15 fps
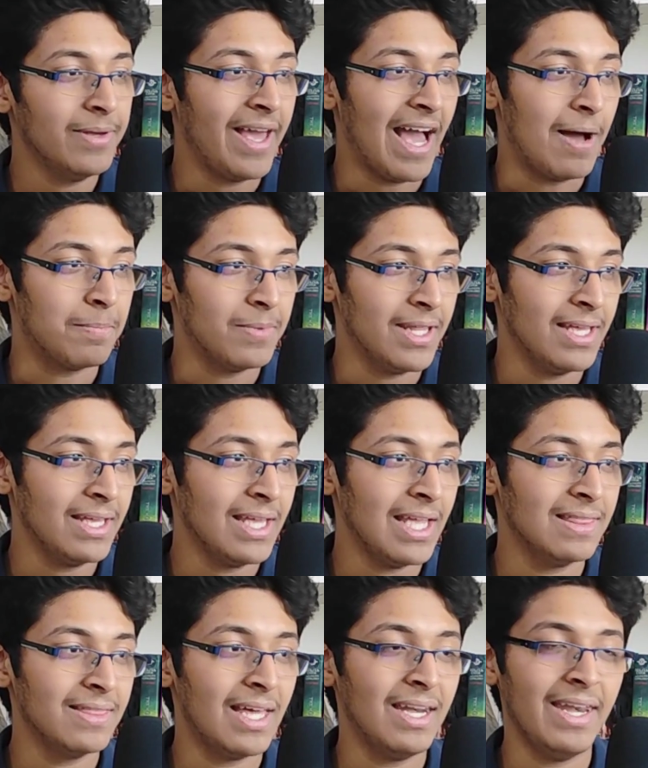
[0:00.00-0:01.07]
be happening
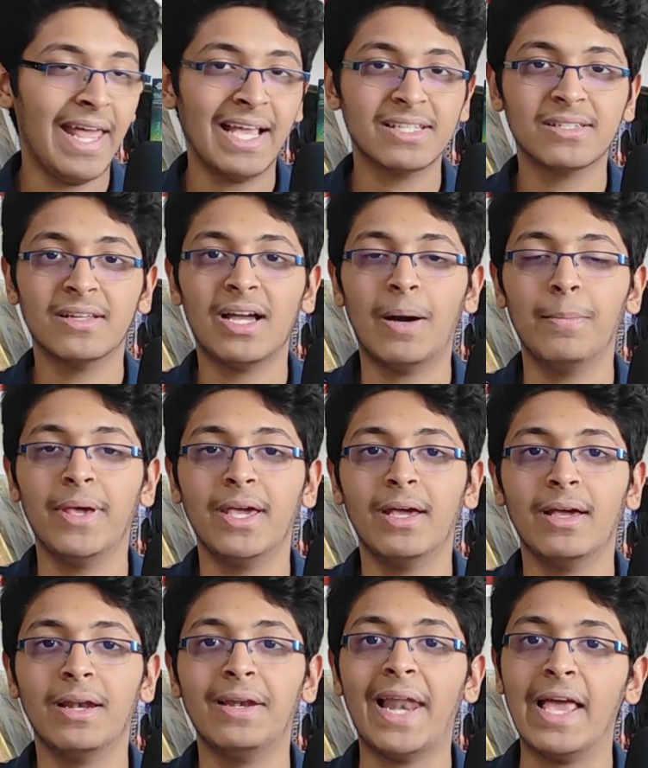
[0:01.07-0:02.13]
in the next
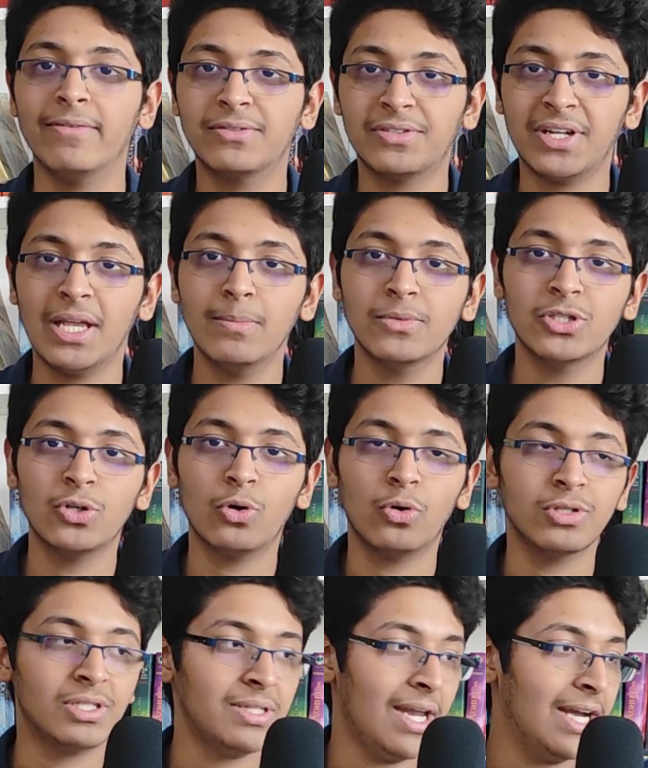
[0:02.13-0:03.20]
coming live stream,
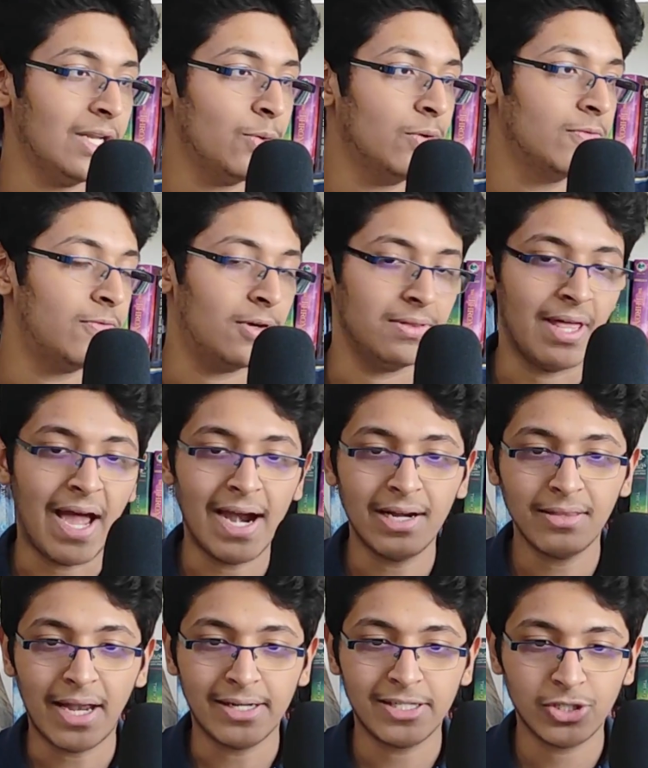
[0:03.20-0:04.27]
so stay tuned for
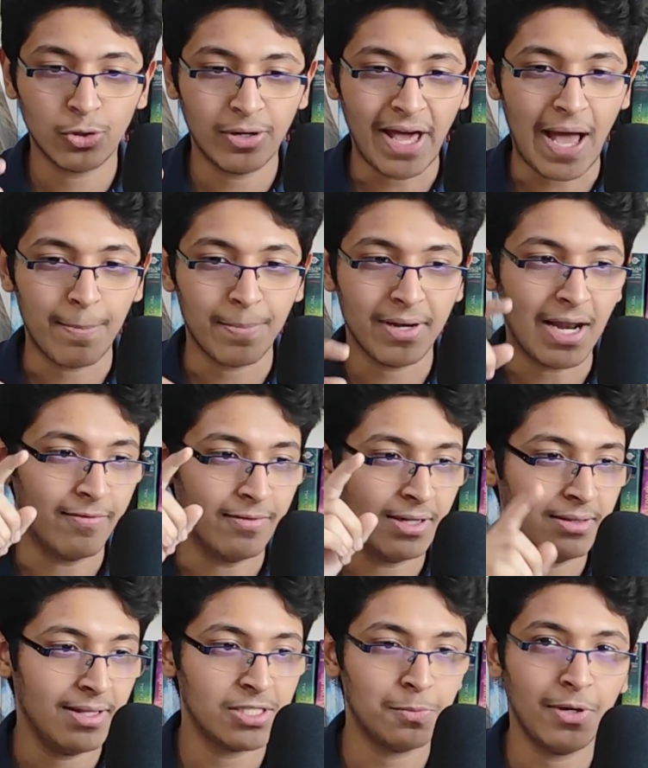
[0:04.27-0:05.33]
that. That should happen after
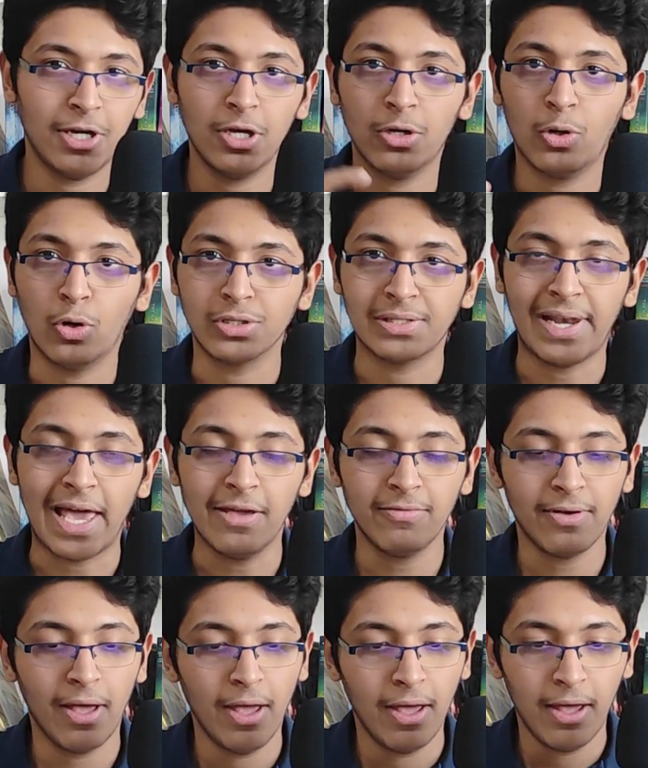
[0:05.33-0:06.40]
this video goes
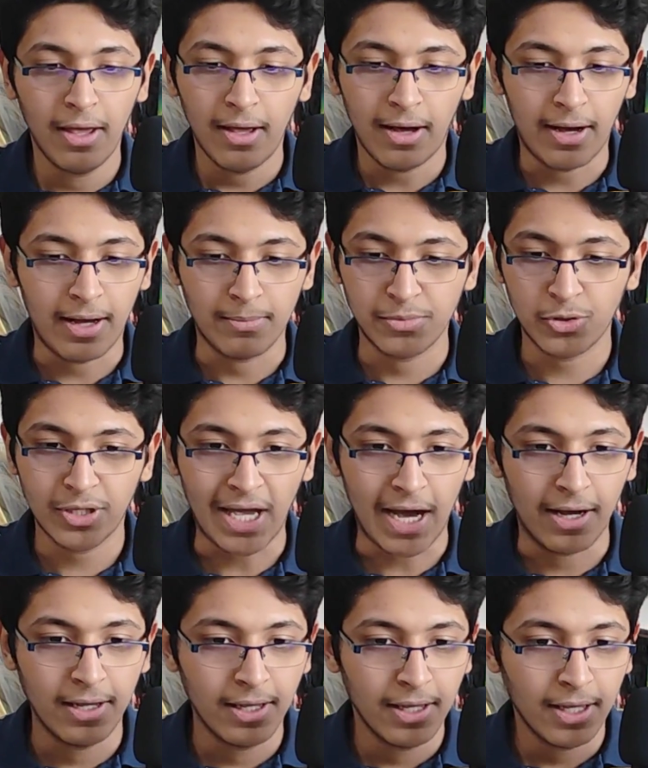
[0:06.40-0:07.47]
live. So
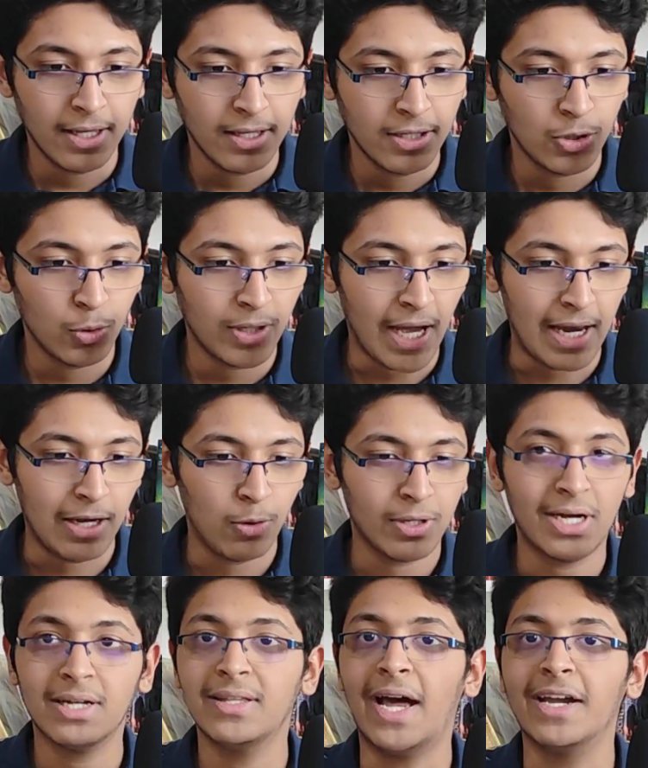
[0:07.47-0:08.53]
yeah, you can
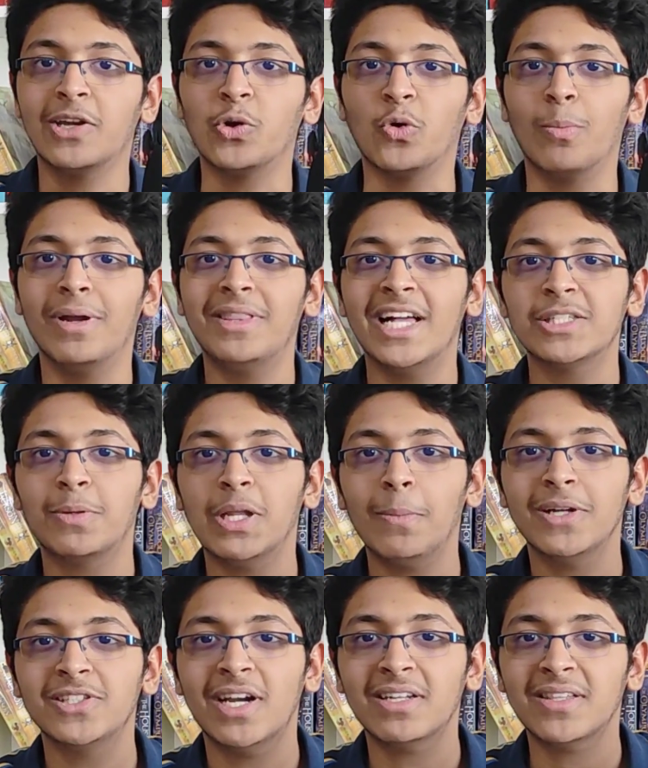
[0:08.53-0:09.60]
look at that too. But that's pretty
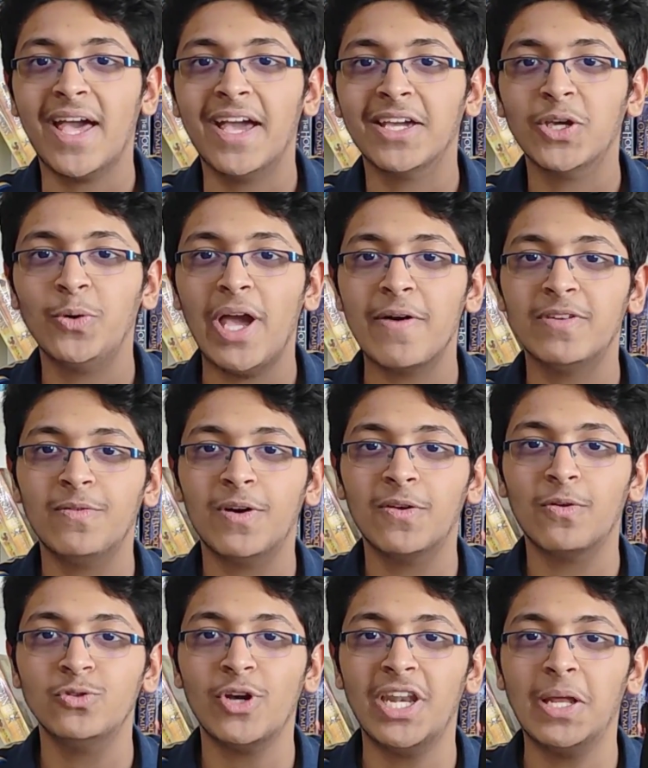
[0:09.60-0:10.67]
much it. Thank you everyone
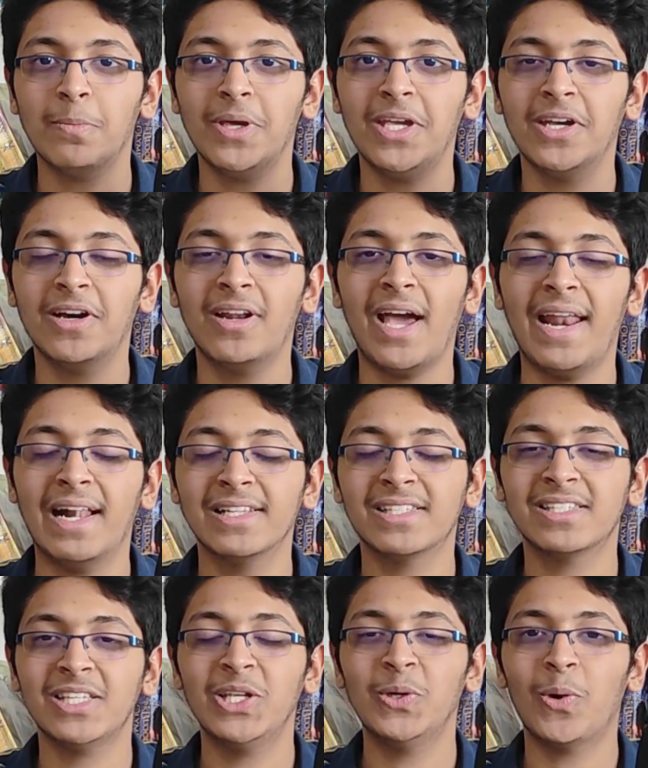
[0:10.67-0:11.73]
for joining me here, and I'll
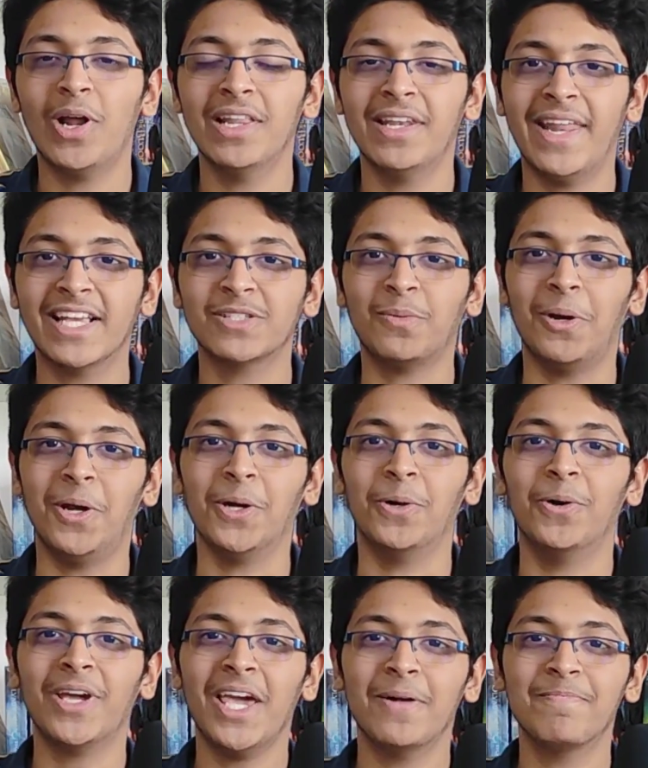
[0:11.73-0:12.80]
see you all in the next video.
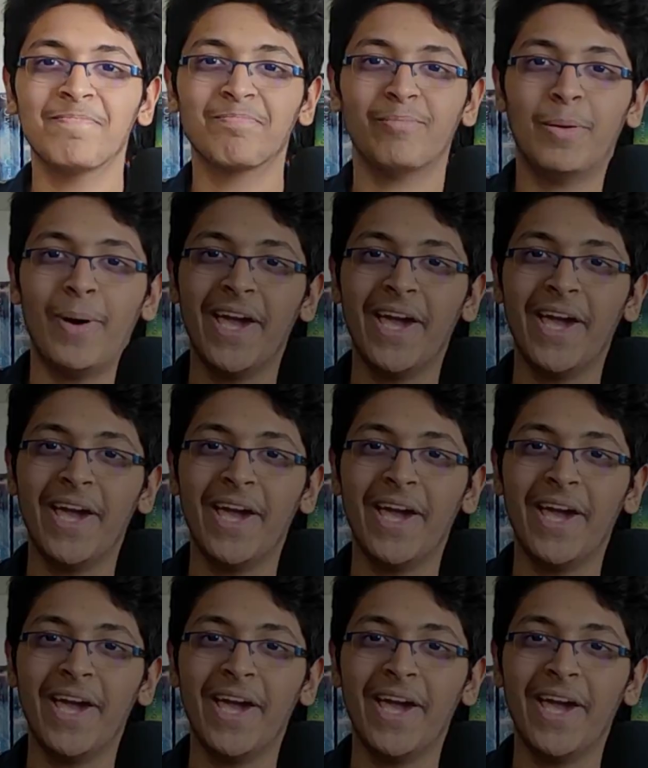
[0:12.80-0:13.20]
Okay, bye